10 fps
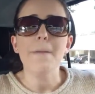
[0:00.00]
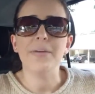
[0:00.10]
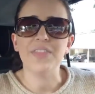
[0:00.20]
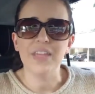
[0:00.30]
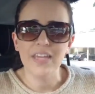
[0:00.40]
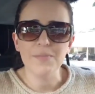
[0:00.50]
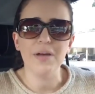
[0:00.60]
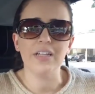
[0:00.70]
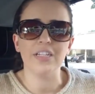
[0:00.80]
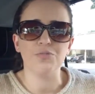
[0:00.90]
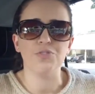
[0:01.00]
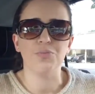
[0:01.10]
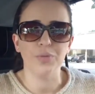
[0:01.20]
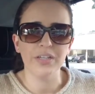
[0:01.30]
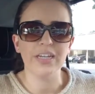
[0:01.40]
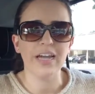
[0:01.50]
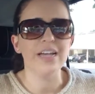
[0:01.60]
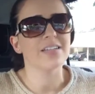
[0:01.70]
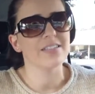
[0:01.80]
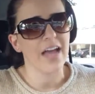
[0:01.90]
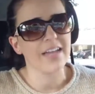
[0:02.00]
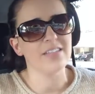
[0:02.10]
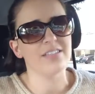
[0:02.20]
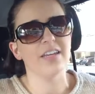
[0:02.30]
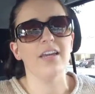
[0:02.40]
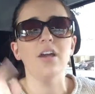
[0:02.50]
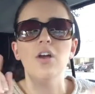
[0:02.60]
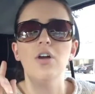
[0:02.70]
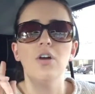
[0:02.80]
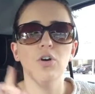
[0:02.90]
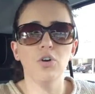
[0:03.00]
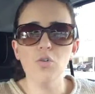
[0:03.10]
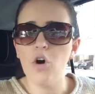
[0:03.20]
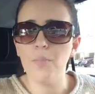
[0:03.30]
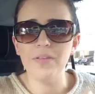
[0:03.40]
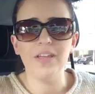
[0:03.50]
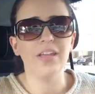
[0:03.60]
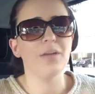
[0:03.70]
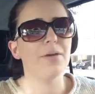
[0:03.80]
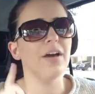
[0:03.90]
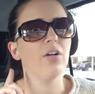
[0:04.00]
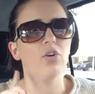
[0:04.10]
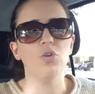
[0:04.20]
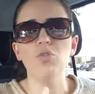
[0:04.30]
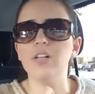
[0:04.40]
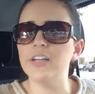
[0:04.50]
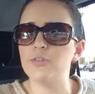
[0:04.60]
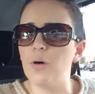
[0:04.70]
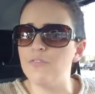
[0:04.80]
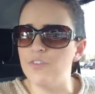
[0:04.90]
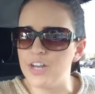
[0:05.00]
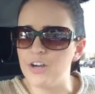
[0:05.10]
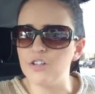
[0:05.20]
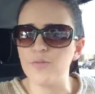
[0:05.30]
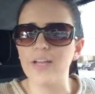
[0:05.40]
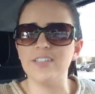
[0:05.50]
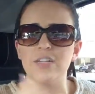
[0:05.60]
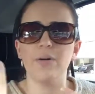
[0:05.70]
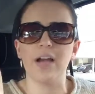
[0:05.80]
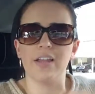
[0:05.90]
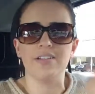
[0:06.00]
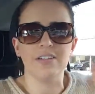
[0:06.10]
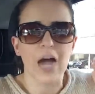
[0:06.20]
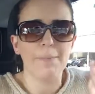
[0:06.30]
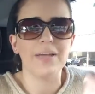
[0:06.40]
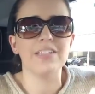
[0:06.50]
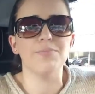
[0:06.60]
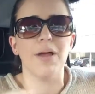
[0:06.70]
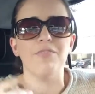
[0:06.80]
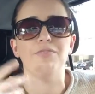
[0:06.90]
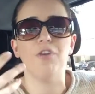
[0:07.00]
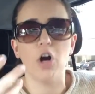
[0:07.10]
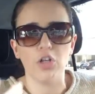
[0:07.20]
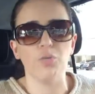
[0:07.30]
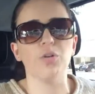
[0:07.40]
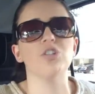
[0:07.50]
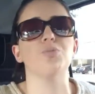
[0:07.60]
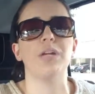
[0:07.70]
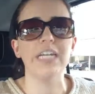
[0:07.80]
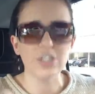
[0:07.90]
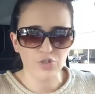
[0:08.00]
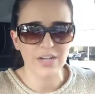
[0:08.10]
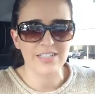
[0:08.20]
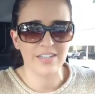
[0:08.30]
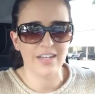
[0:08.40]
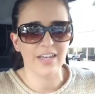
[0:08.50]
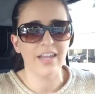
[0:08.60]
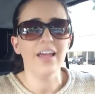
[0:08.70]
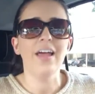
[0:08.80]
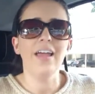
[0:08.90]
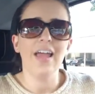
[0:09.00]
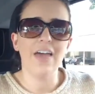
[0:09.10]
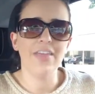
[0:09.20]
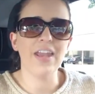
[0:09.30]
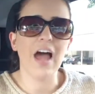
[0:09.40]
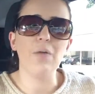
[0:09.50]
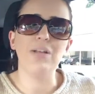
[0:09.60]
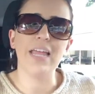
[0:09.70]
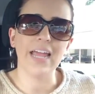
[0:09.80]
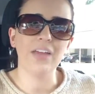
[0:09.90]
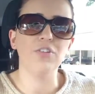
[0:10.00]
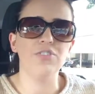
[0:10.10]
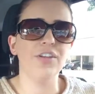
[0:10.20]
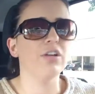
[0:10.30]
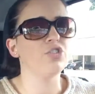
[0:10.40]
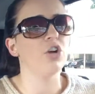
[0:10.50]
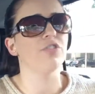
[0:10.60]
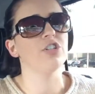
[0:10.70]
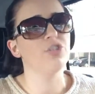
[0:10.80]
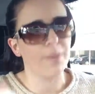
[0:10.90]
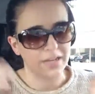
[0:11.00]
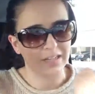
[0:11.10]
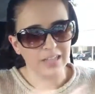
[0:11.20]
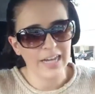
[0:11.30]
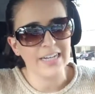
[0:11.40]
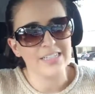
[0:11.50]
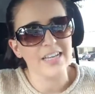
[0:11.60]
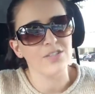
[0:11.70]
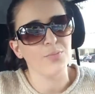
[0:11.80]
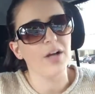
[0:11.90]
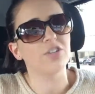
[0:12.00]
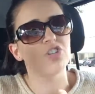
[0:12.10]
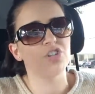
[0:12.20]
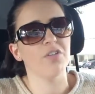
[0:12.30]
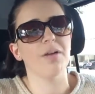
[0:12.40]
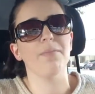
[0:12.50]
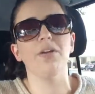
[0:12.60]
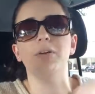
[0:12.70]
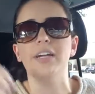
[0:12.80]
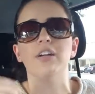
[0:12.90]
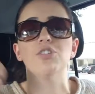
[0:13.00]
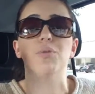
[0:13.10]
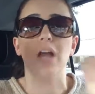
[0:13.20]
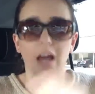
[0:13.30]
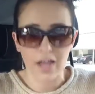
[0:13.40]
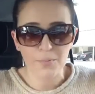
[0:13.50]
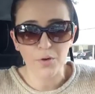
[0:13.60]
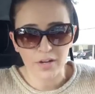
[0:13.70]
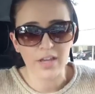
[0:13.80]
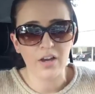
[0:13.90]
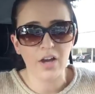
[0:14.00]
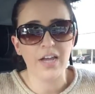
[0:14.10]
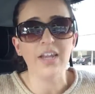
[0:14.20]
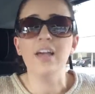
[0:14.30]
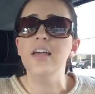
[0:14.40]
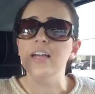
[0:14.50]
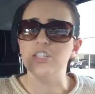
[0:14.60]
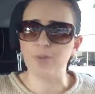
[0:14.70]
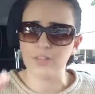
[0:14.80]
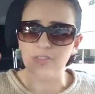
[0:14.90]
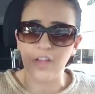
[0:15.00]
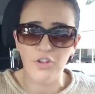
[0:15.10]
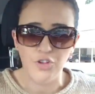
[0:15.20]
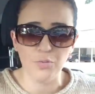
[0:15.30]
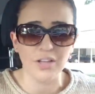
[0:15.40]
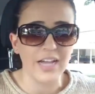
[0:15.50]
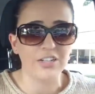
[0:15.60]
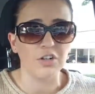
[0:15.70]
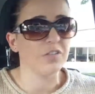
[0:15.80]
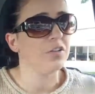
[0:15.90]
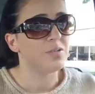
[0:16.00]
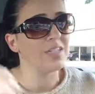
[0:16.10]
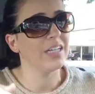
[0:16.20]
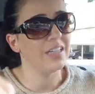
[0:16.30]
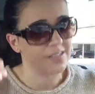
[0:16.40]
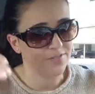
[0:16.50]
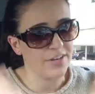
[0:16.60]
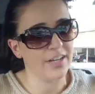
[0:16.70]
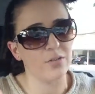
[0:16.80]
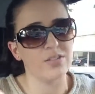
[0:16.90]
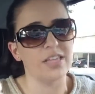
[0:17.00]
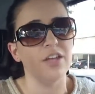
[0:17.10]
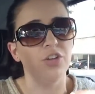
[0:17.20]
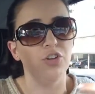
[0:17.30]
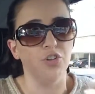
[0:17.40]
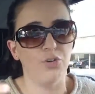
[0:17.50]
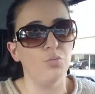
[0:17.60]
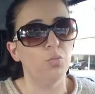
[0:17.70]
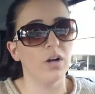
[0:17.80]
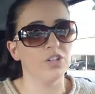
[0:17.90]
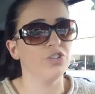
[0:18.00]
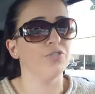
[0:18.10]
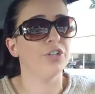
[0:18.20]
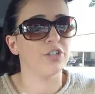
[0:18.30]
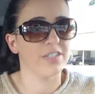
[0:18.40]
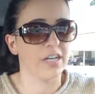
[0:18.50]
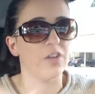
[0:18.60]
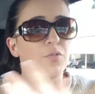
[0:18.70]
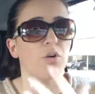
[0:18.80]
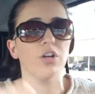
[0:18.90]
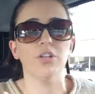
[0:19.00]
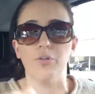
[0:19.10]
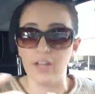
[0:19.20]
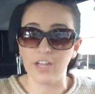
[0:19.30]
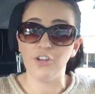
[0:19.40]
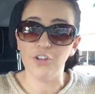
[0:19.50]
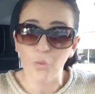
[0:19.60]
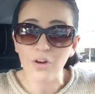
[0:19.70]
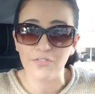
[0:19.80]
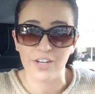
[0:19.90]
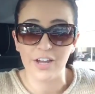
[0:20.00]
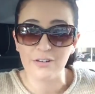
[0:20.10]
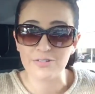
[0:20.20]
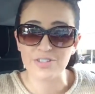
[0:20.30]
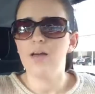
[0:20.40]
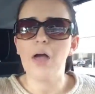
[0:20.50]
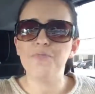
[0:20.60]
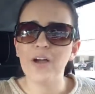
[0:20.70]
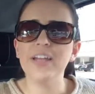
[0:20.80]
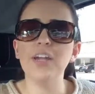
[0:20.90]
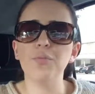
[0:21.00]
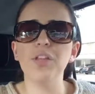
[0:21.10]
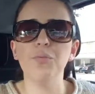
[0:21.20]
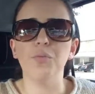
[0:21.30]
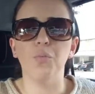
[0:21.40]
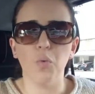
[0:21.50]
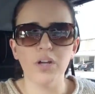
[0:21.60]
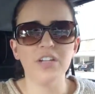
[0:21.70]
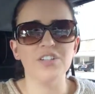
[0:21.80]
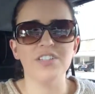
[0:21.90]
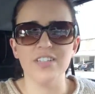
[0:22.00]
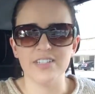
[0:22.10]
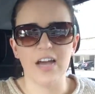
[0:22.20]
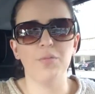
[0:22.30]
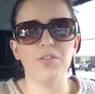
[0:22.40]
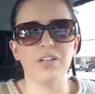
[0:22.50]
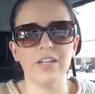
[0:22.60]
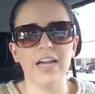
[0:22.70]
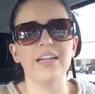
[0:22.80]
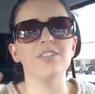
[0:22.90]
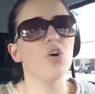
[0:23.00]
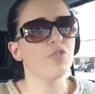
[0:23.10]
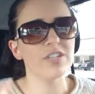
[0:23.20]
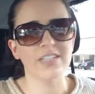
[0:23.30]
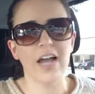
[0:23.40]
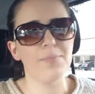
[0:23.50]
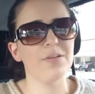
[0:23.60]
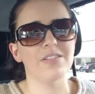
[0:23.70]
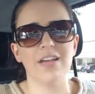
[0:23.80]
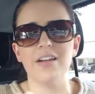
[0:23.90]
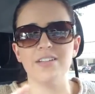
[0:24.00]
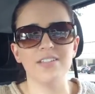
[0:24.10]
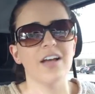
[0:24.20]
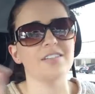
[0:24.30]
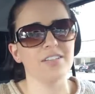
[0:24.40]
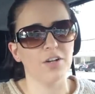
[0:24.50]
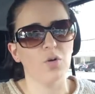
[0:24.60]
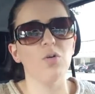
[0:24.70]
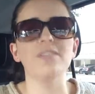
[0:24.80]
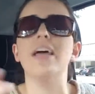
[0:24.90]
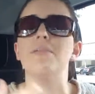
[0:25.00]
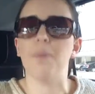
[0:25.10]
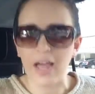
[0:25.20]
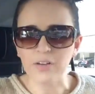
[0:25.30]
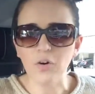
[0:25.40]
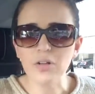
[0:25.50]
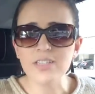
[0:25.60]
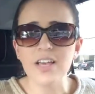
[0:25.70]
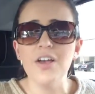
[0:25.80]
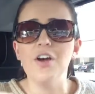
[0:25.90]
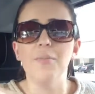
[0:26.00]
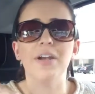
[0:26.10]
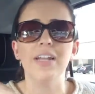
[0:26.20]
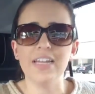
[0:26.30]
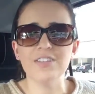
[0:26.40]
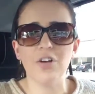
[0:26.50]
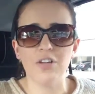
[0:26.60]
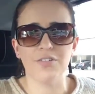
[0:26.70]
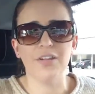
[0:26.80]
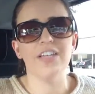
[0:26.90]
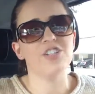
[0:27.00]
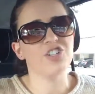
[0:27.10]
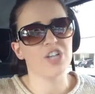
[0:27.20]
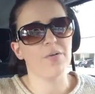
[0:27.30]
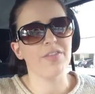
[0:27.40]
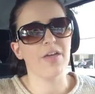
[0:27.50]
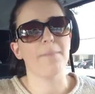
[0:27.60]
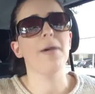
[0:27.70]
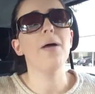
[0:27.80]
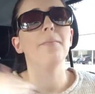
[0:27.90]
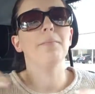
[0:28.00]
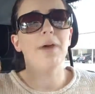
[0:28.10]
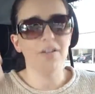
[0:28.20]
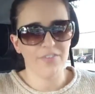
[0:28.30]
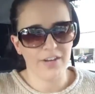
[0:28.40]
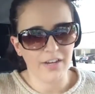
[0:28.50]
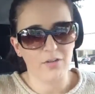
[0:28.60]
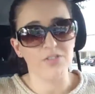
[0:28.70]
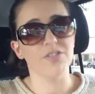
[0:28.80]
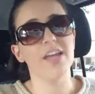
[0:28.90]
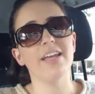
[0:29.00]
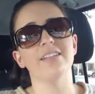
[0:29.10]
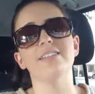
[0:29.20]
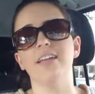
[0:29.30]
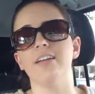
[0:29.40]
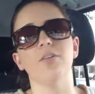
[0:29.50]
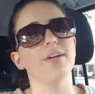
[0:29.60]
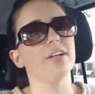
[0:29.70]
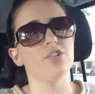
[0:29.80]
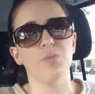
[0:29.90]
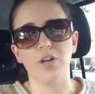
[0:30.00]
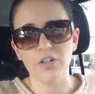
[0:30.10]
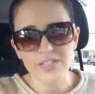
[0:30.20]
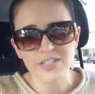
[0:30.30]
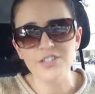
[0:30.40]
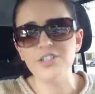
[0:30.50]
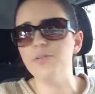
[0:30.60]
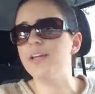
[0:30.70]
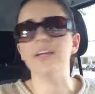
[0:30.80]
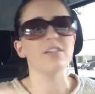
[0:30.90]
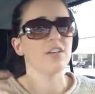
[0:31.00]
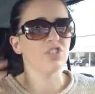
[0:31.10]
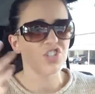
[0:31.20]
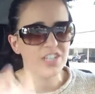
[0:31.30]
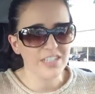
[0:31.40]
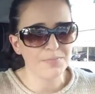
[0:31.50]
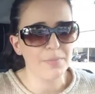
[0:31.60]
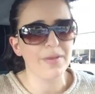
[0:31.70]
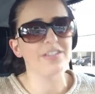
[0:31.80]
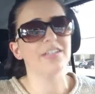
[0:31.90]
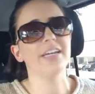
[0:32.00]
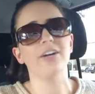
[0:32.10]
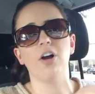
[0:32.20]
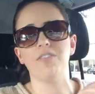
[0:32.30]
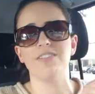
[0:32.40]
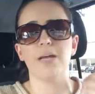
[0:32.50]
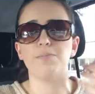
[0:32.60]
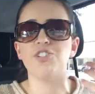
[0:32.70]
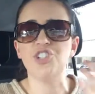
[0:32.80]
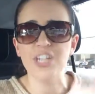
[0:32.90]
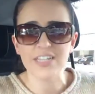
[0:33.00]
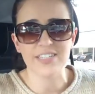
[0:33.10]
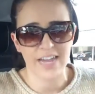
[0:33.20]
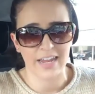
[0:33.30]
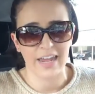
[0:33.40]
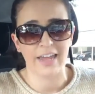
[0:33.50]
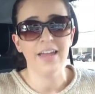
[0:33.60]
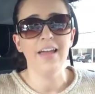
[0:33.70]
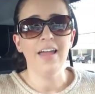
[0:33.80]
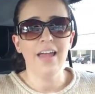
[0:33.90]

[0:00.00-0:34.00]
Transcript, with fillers: But the email list was really nice because I could see who opened the email, who clicked what video, so I could see what kind of topics my followers were interested in. And then I would hand those videos over to my clients as well to show them, you know, here's what I'm working on. Is there anything that you would like to learn that you see in these videos that you want to do for yourself or include in your videos? I'm finding it really rewarding to just sit down with clients over Skype and just kind of discuss their goals and my goals, but it is also nice to share with them my video so they can see, you know, here's what Kristen's doing, here's how she's implementing, here are all the steps she is taking.